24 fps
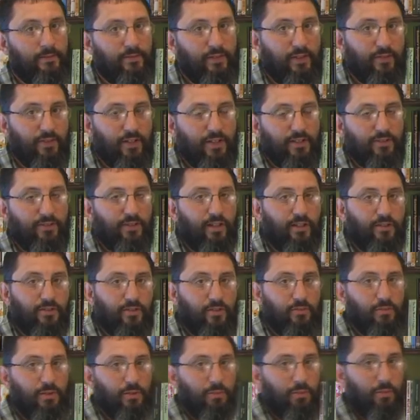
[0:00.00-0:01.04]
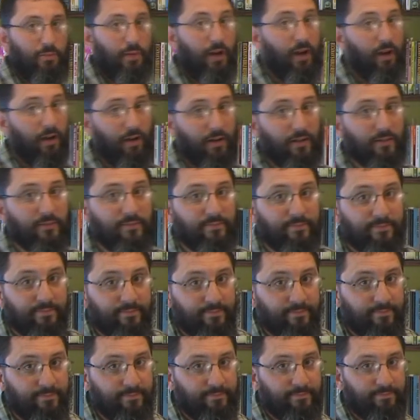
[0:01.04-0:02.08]
if you have any sense, you'd be preparing.
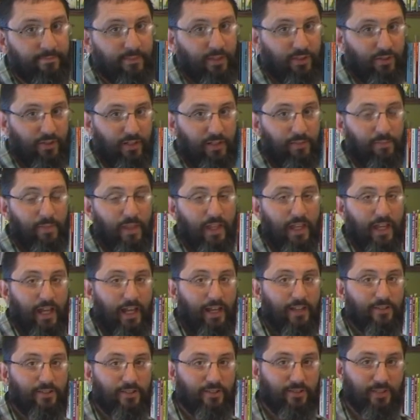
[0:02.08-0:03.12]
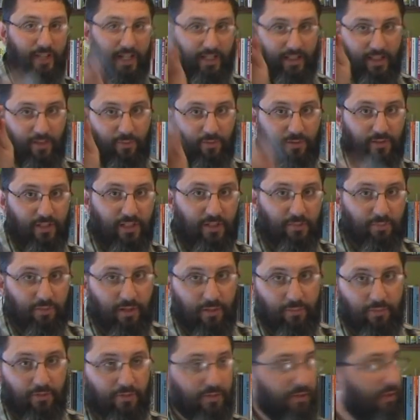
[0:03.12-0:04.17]
You see? And that's exactly what these
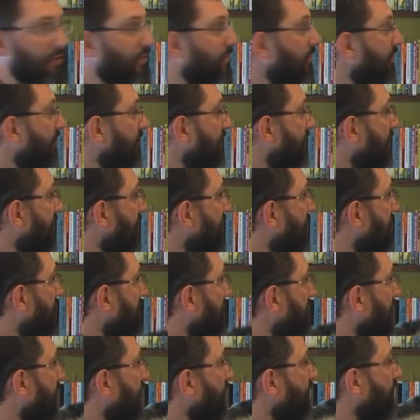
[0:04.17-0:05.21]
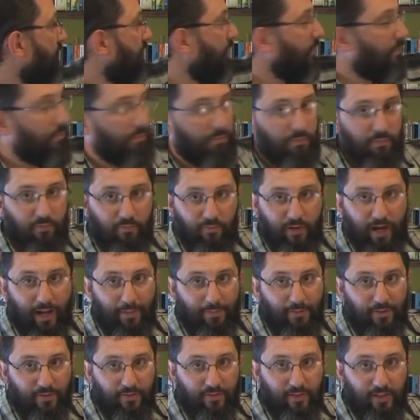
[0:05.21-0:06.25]
preppers do. This, this post-trib
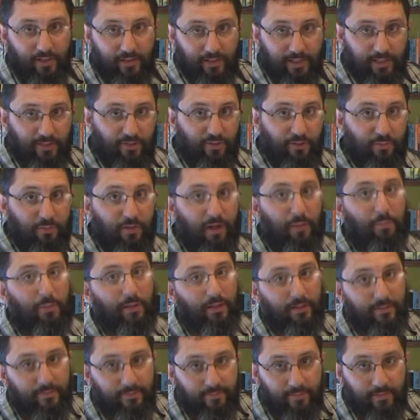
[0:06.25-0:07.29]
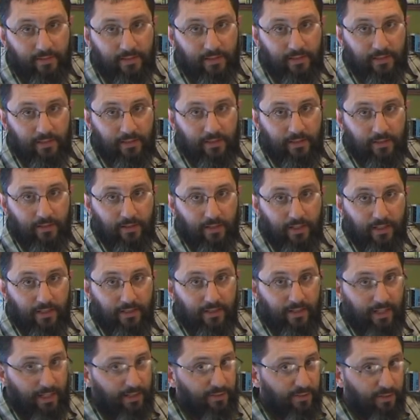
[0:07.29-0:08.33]
rapture thing leads to prepping.
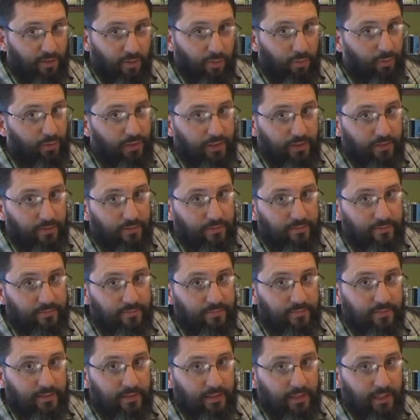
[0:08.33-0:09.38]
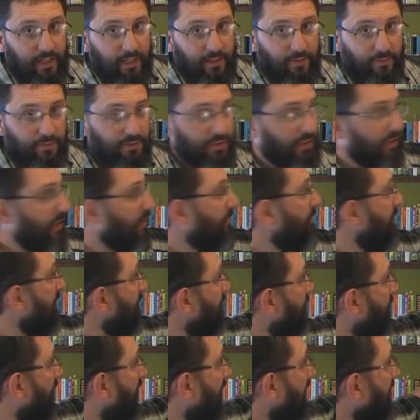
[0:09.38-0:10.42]
Right? That's the whole deal. And you'll see these
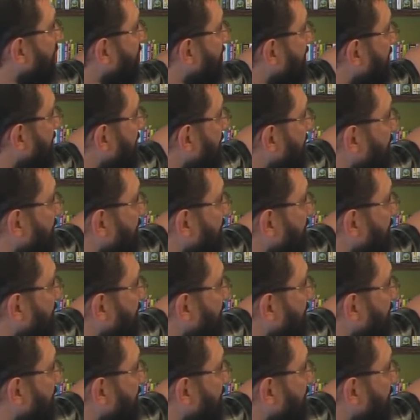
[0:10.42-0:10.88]
people. I used to